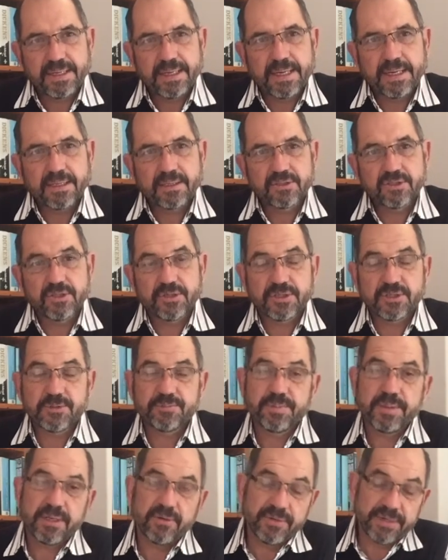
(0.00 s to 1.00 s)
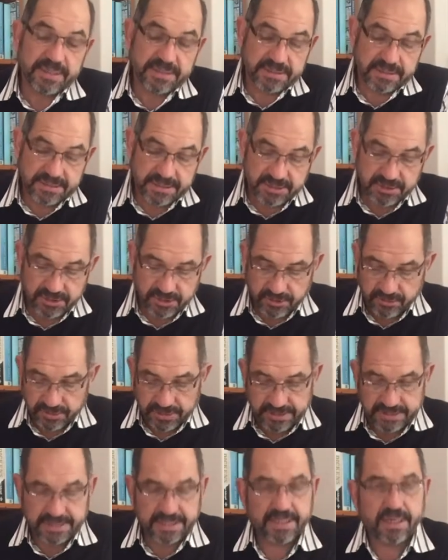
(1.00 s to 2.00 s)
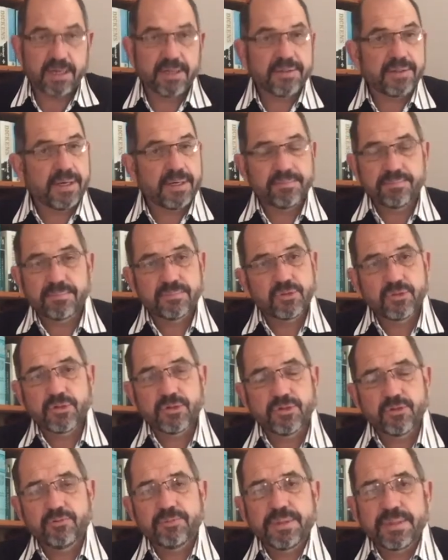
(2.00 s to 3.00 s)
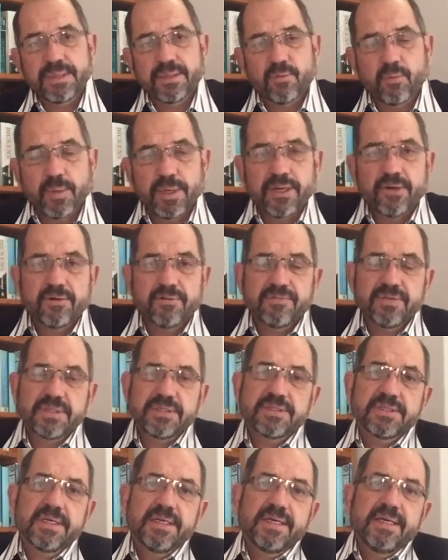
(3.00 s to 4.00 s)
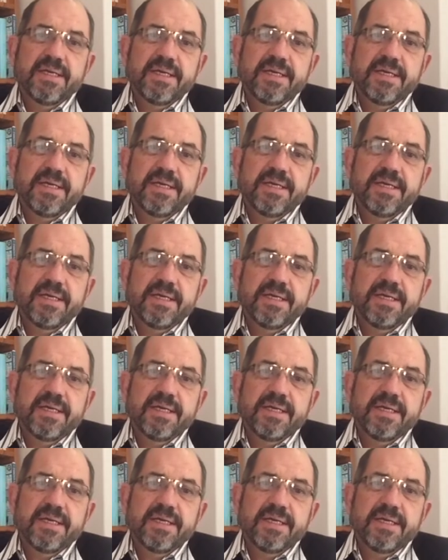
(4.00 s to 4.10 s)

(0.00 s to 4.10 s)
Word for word: Uh, to experience disunity, and I, I'm sure you'll be aware of this